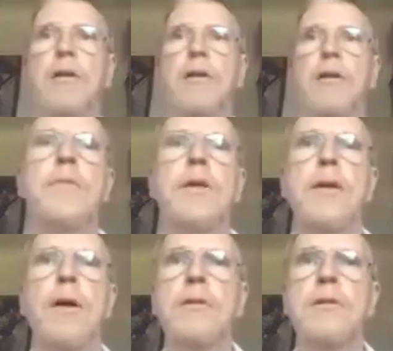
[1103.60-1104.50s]

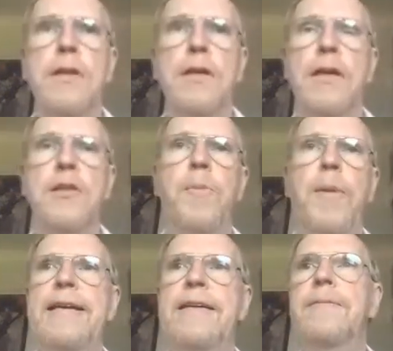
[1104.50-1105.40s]
don't
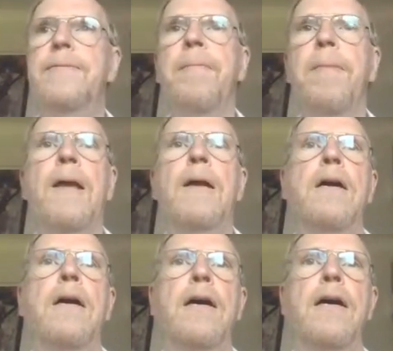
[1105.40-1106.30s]
explain.
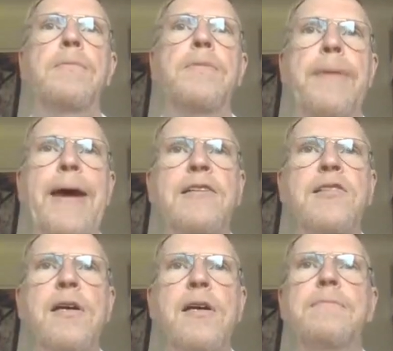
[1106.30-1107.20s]
The
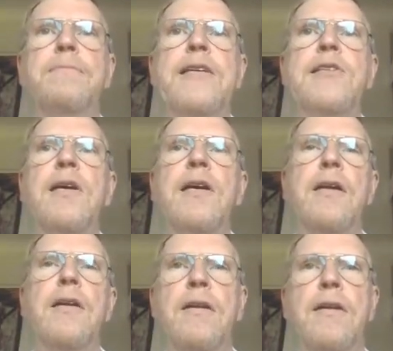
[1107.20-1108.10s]
banks are
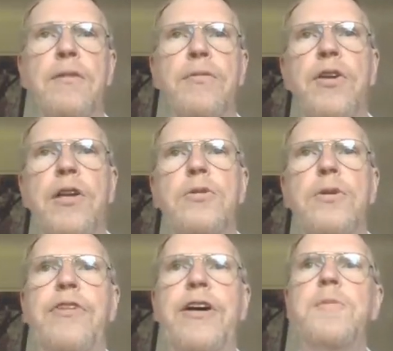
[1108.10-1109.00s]
basically equivalent to
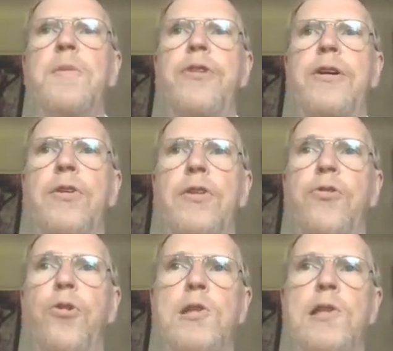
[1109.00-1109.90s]
investment fund with the
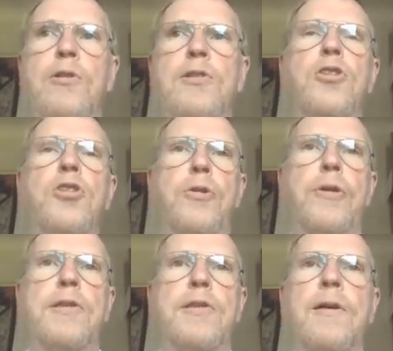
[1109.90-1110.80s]
first loss
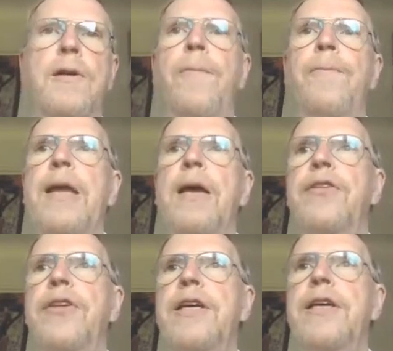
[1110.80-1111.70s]
insurance.
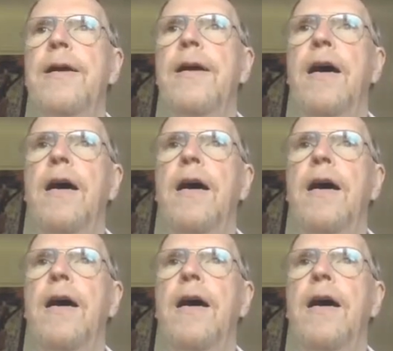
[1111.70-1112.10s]
The